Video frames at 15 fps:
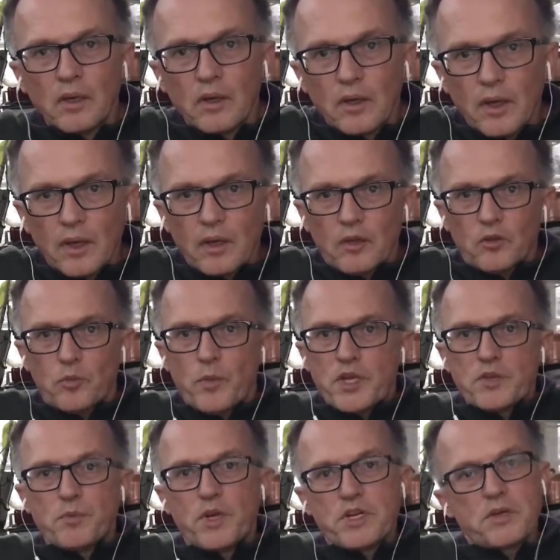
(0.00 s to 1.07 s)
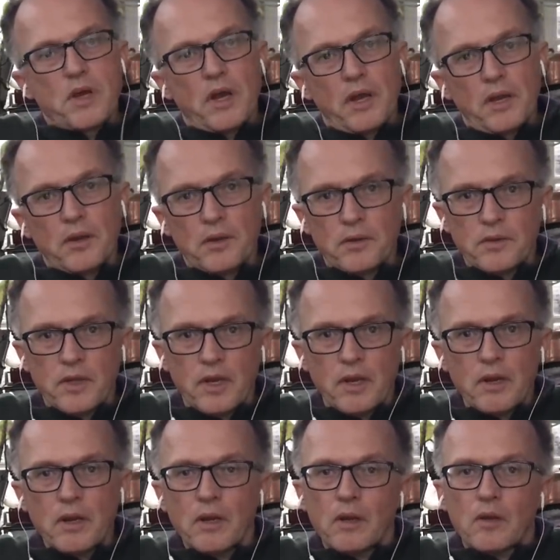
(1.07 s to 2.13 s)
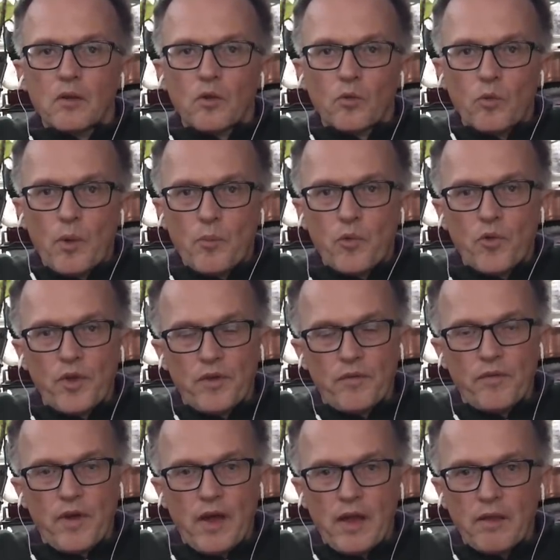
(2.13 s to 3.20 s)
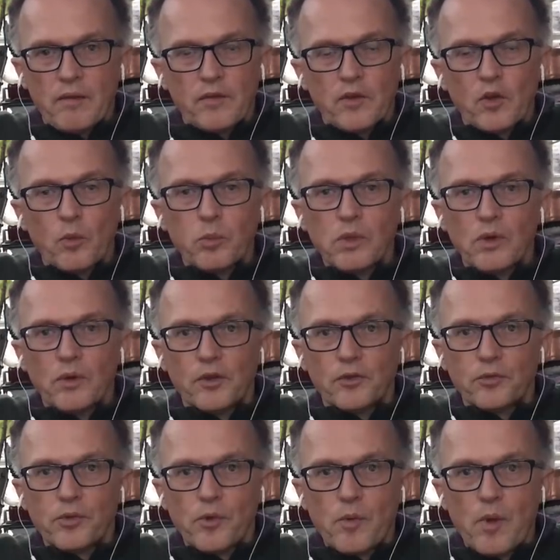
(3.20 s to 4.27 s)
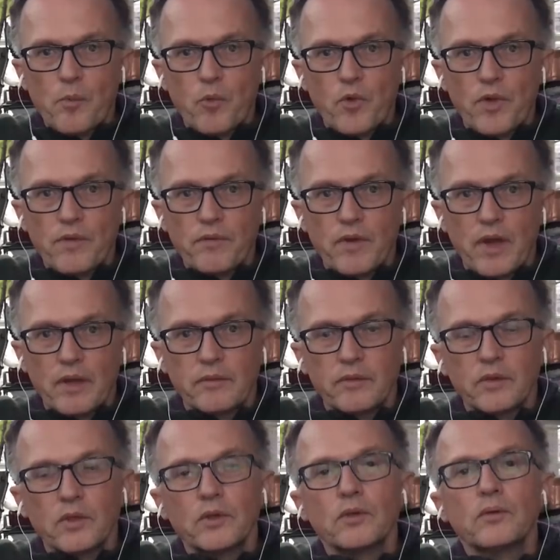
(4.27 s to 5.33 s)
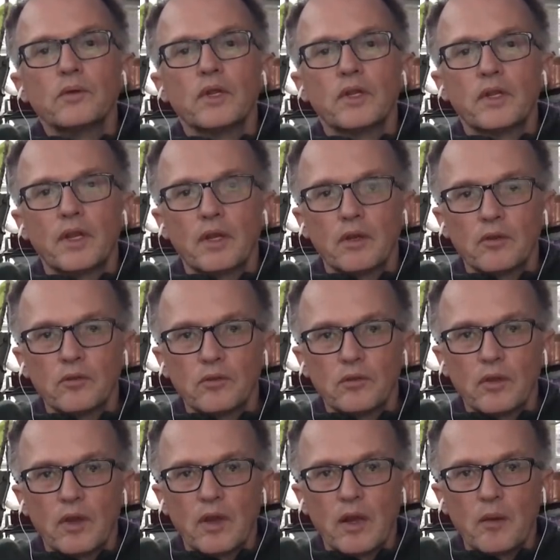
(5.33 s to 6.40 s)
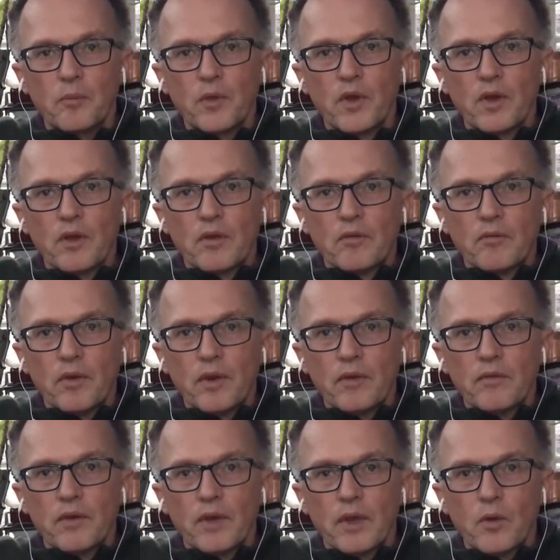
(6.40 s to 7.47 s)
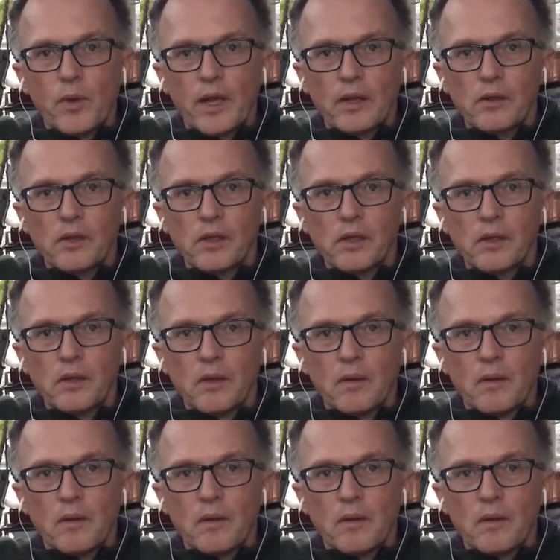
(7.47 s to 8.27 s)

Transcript: take us much, much higher than 1.5, you know, blow us through 1.52 and take us up very, very quickly.